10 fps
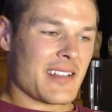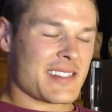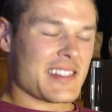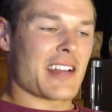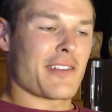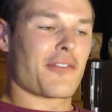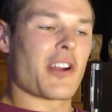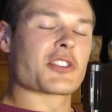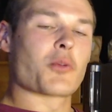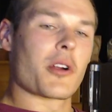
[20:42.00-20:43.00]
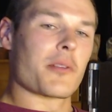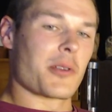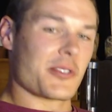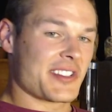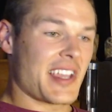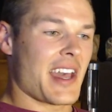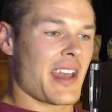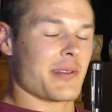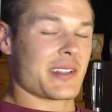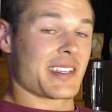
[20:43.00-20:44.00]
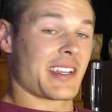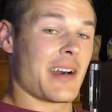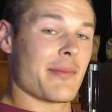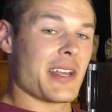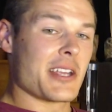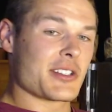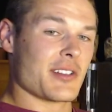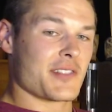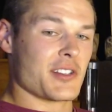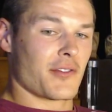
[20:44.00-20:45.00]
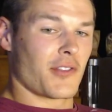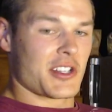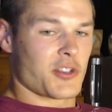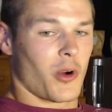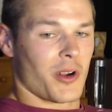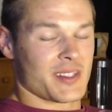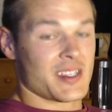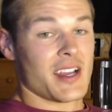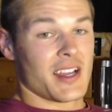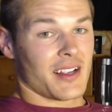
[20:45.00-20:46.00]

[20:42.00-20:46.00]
it's not a French word per se, but it's a combination of two French words.